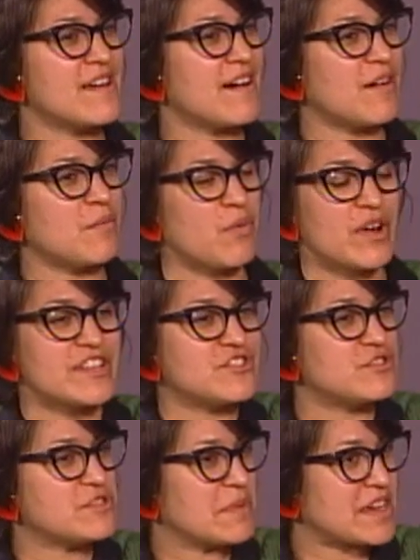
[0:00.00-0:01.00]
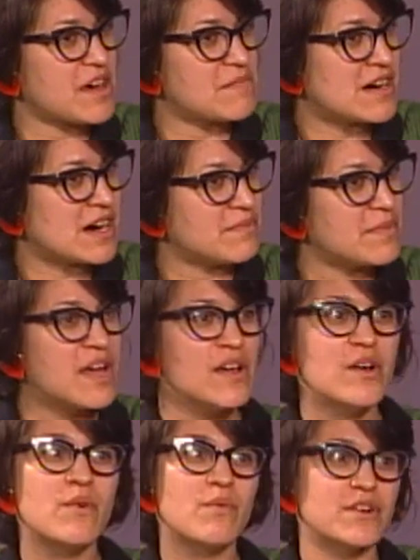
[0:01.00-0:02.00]
um, mm-hmm. what issues might come up,
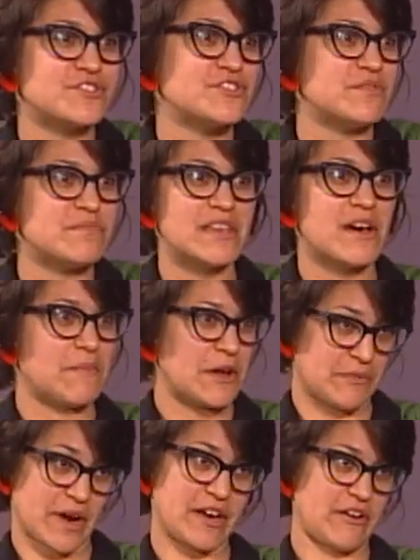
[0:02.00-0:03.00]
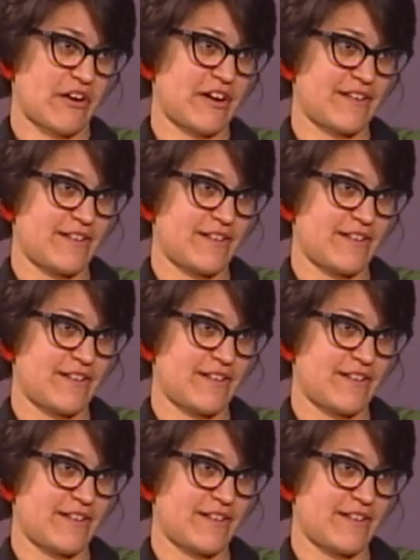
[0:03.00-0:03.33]
what should be on my radar.